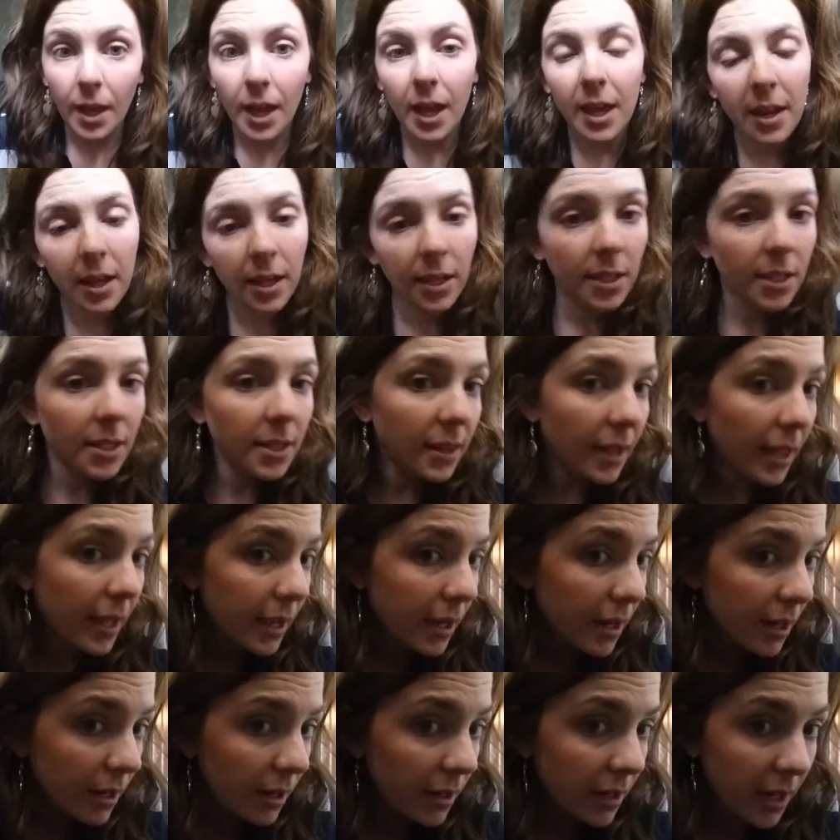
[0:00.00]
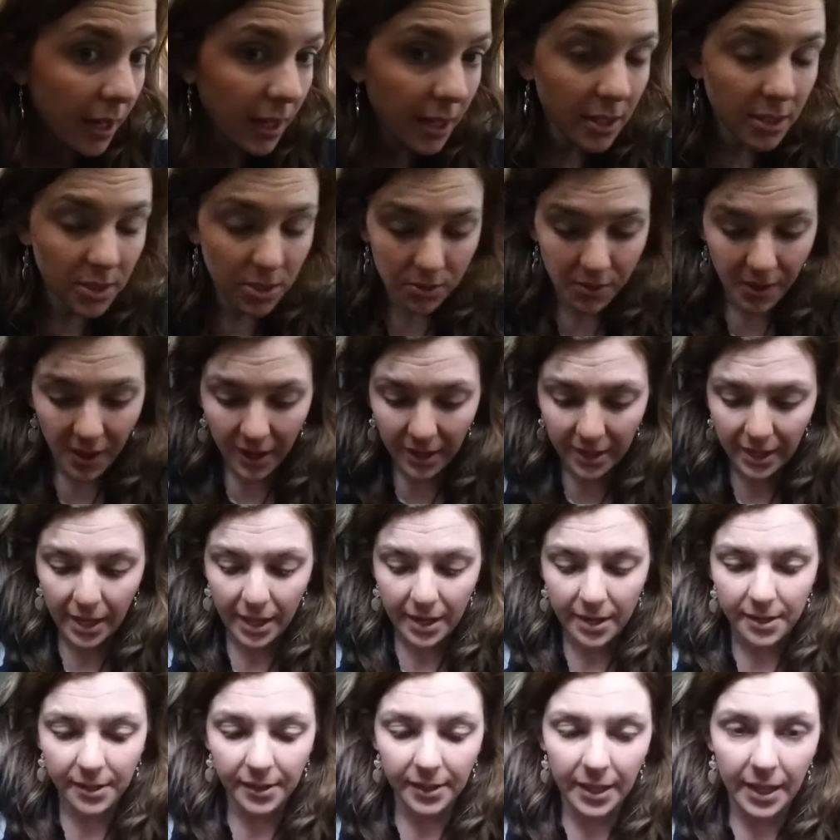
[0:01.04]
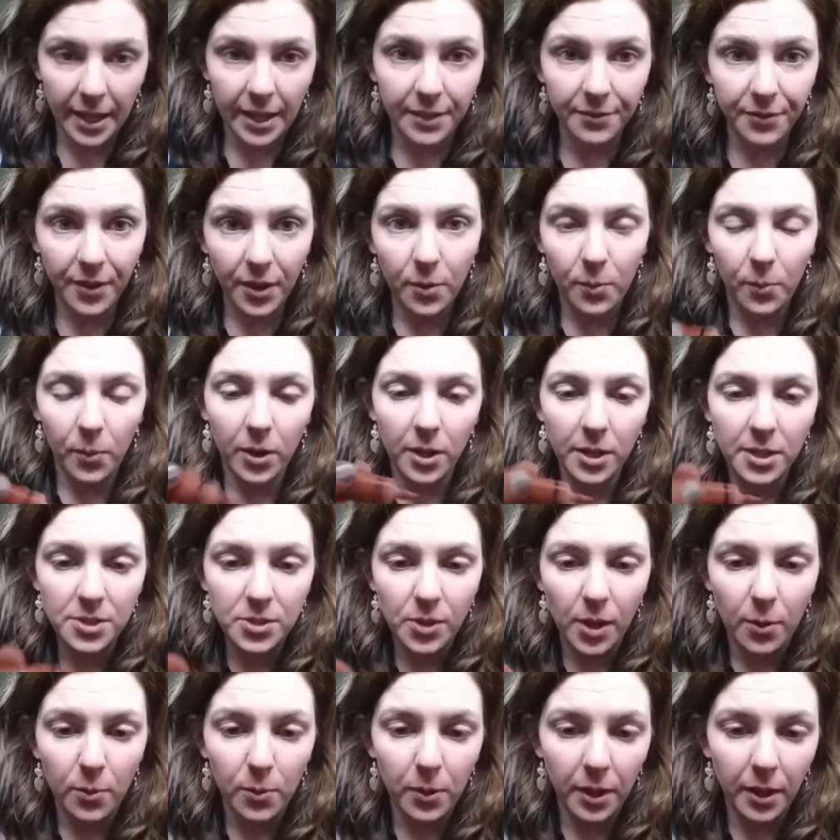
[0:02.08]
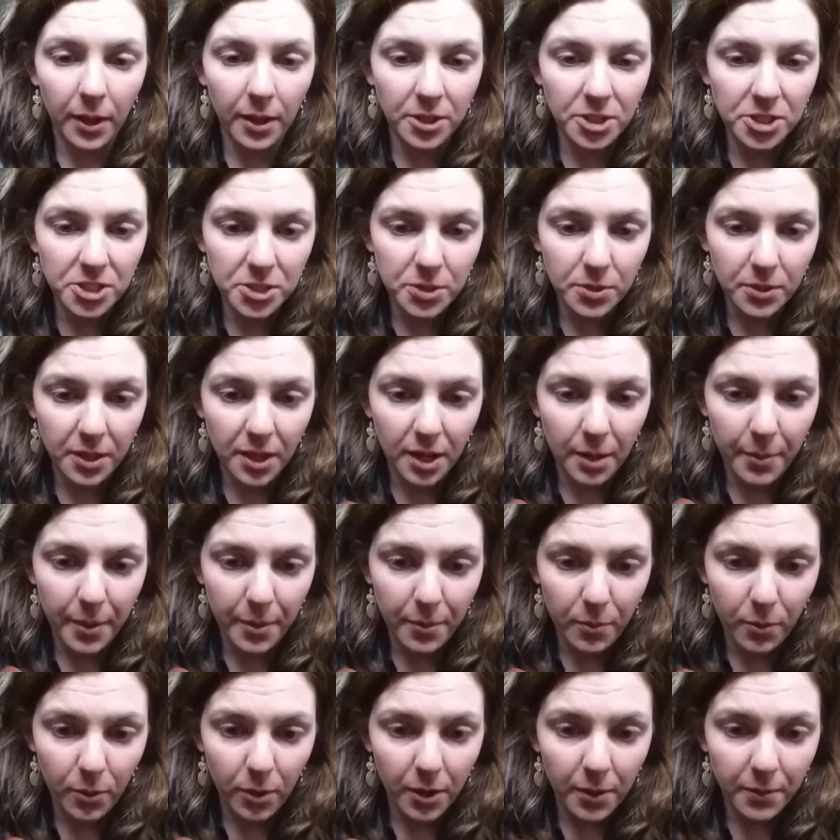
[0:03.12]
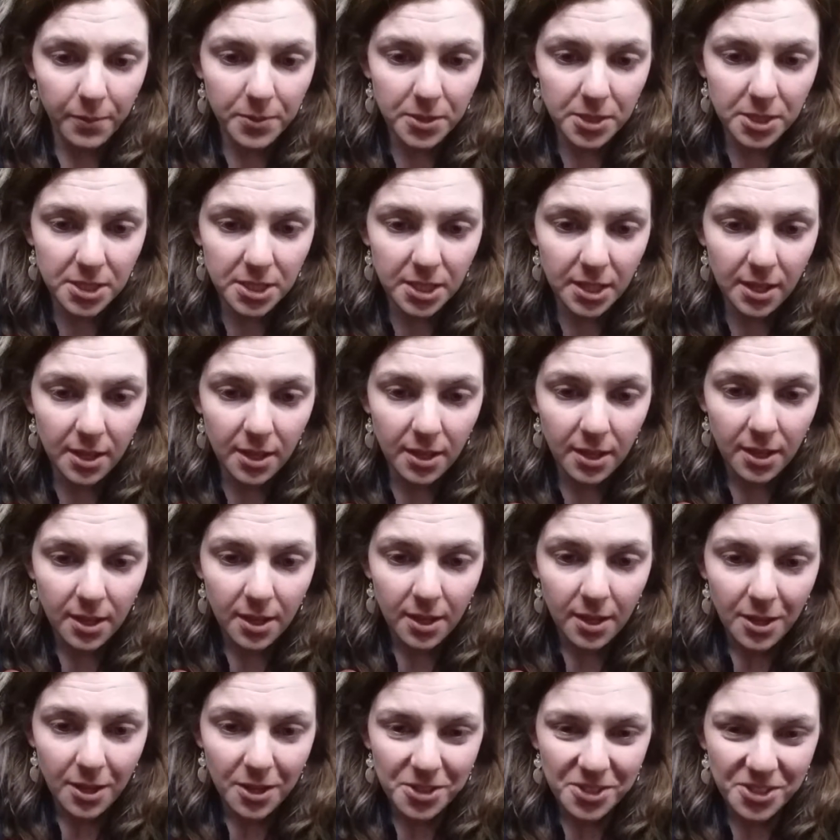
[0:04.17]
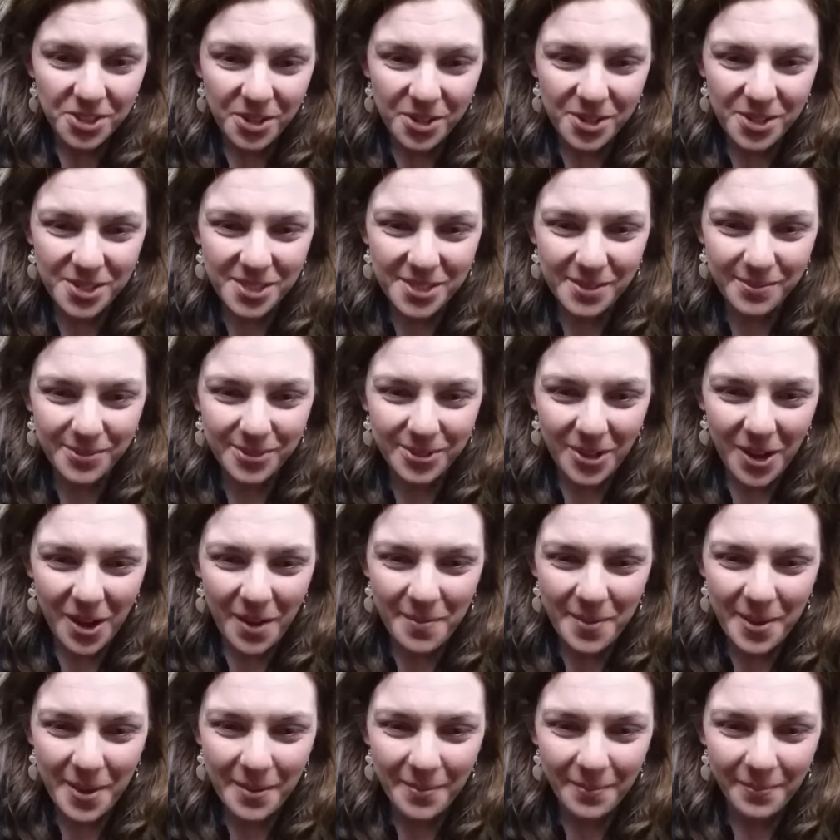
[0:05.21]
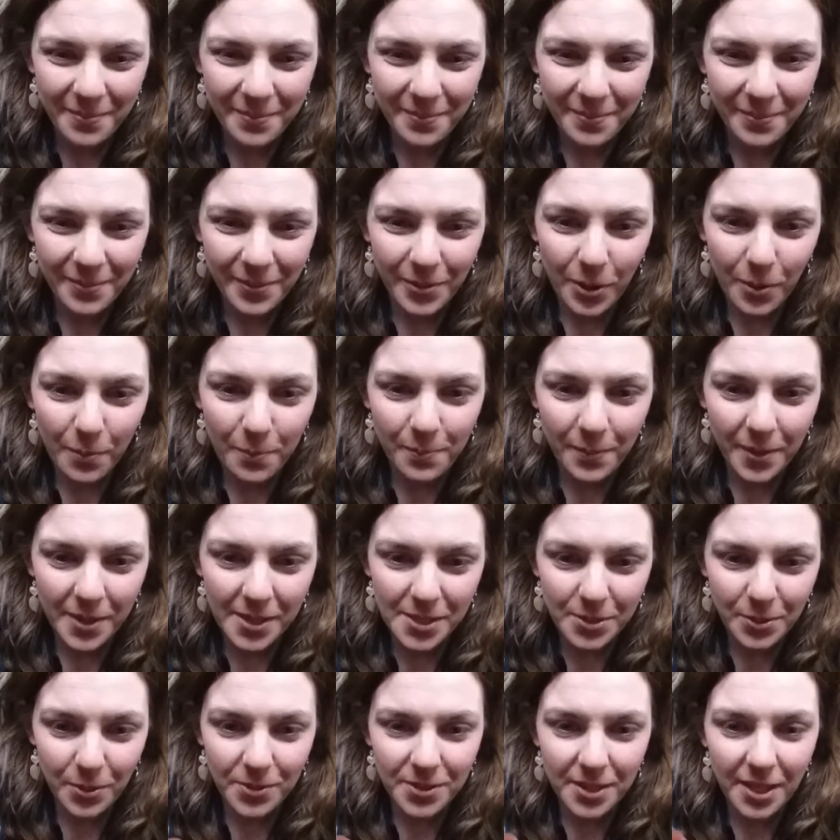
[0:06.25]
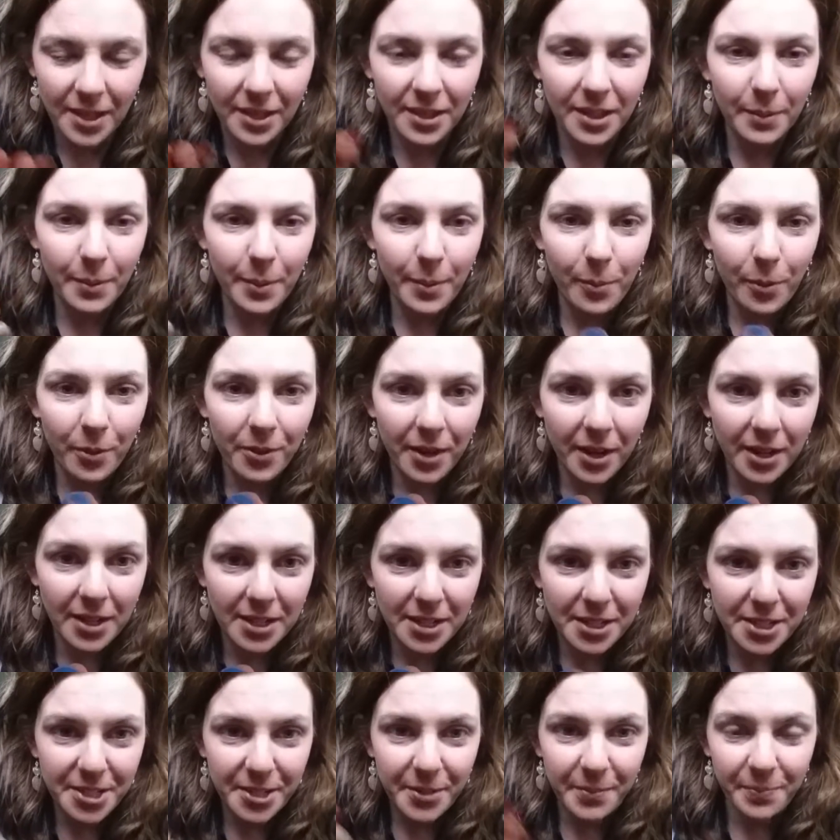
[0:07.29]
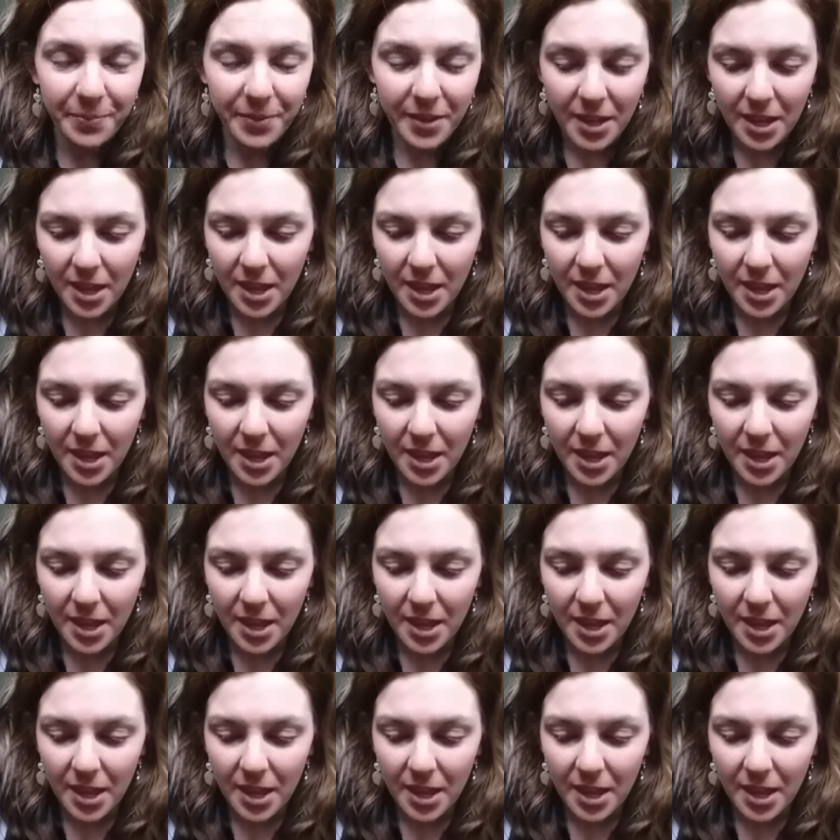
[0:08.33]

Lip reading: And I can layer, and I can do that again and again if I want. So I will. I'll just do a little bit more just to show you some drama. Oh, I squeeze out a little bit more than I need to.